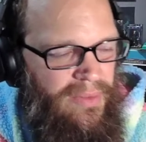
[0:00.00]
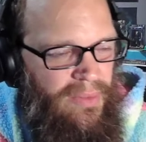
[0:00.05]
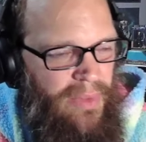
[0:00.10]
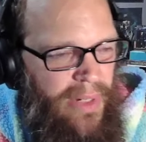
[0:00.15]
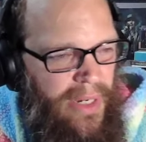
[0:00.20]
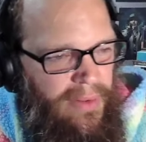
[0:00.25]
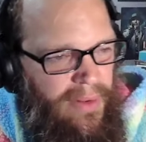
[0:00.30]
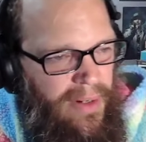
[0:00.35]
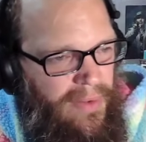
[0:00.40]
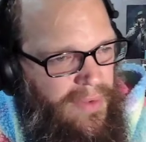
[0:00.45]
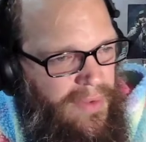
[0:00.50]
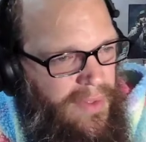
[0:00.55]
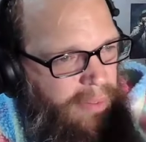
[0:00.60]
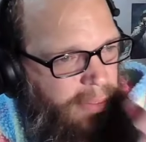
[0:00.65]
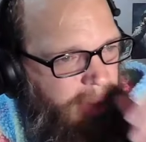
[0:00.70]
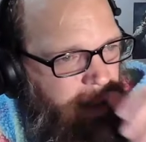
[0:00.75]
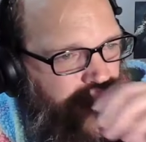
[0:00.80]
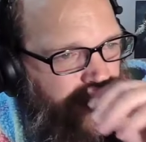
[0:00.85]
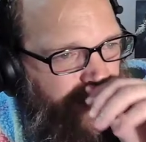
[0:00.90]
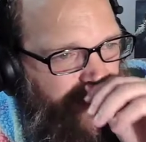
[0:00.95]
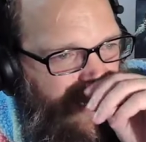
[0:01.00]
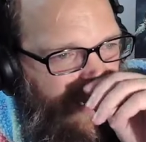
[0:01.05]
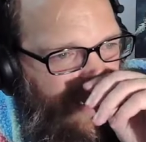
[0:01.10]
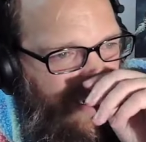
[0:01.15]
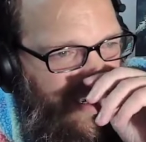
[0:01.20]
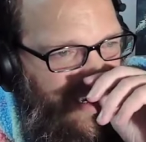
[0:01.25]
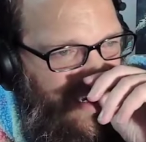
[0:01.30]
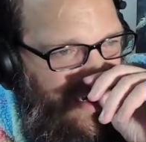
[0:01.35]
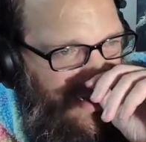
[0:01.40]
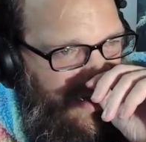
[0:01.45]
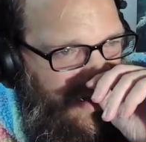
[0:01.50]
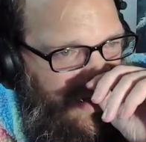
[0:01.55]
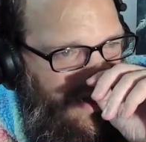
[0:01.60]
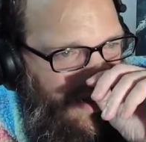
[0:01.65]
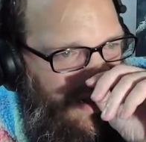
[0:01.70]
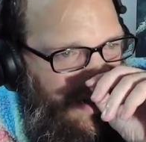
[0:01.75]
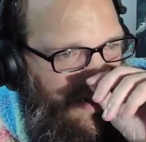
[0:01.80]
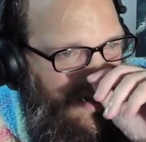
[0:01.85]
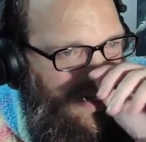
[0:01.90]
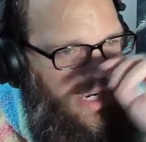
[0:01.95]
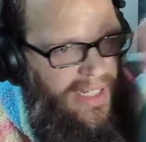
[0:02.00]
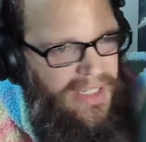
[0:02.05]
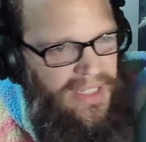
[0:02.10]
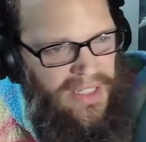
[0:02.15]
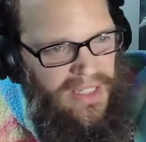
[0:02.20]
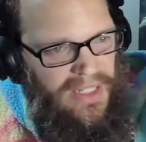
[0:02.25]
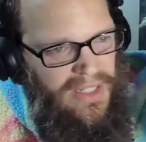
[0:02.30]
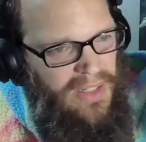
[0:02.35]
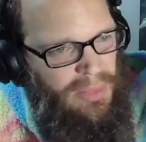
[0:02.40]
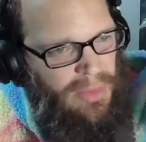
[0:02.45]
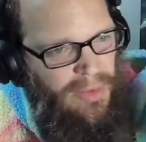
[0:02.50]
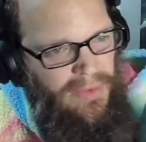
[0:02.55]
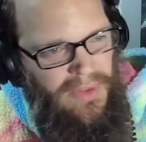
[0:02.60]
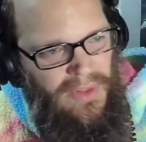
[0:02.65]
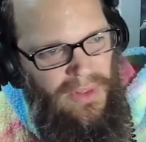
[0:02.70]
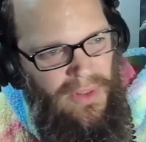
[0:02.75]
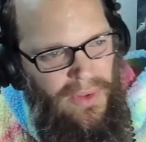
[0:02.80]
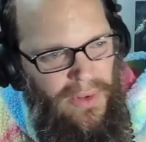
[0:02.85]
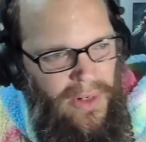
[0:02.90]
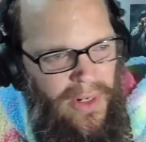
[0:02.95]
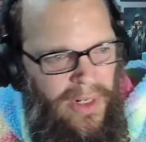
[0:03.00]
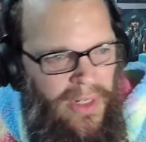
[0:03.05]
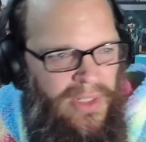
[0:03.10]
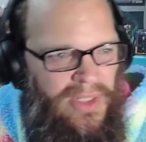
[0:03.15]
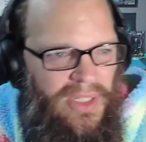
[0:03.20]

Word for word: ran right over to the baby. Uh, Nancy said she moved to New York.